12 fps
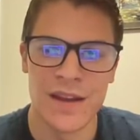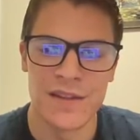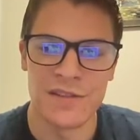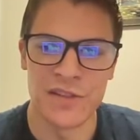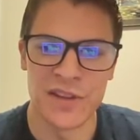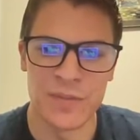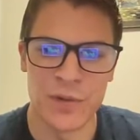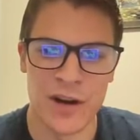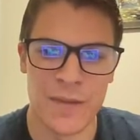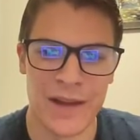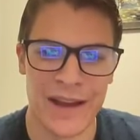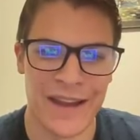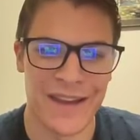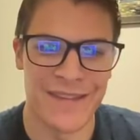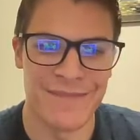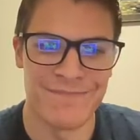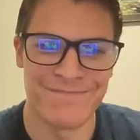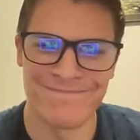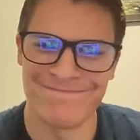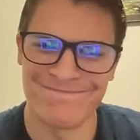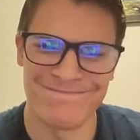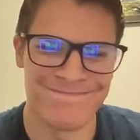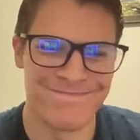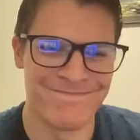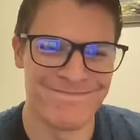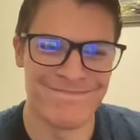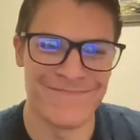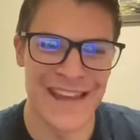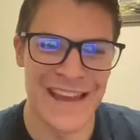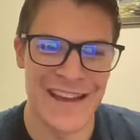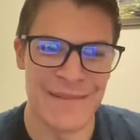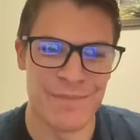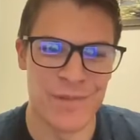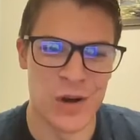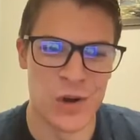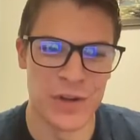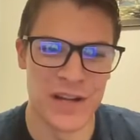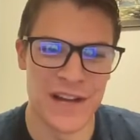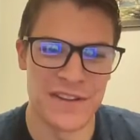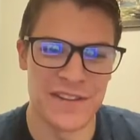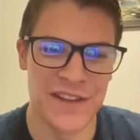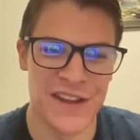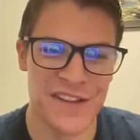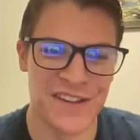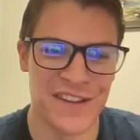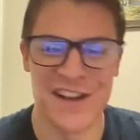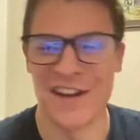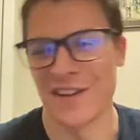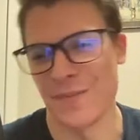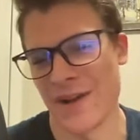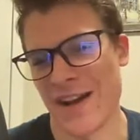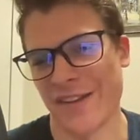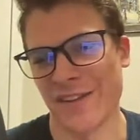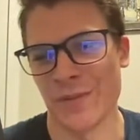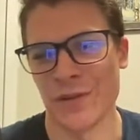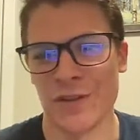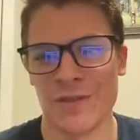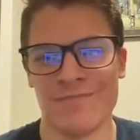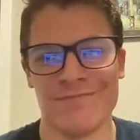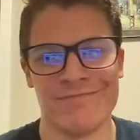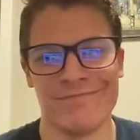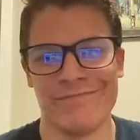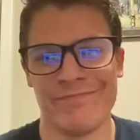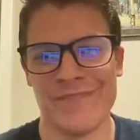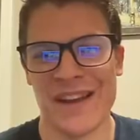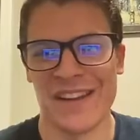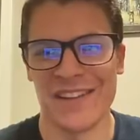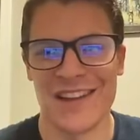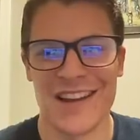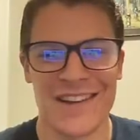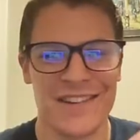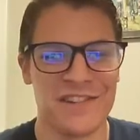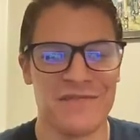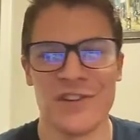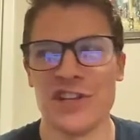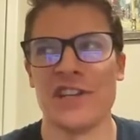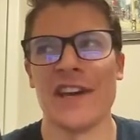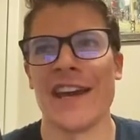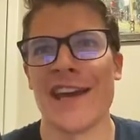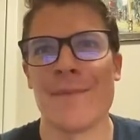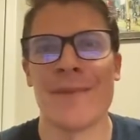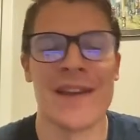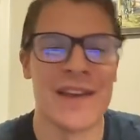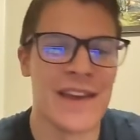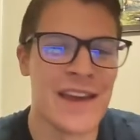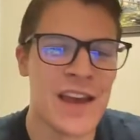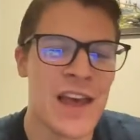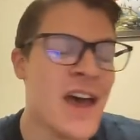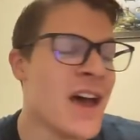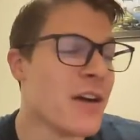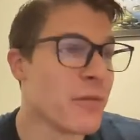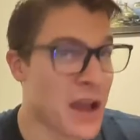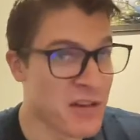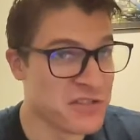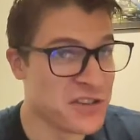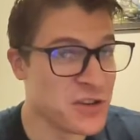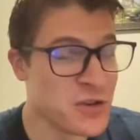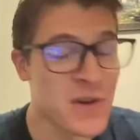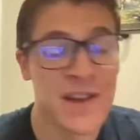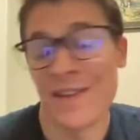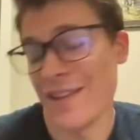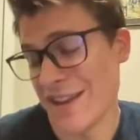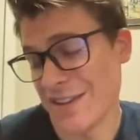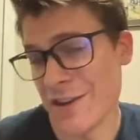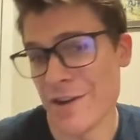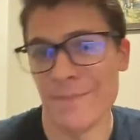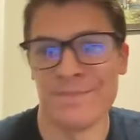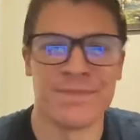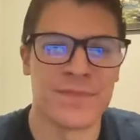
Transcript: So at this point, I'm like, yeah, hold on to this as long as possible. Base lock, good game. Round 2, let's go.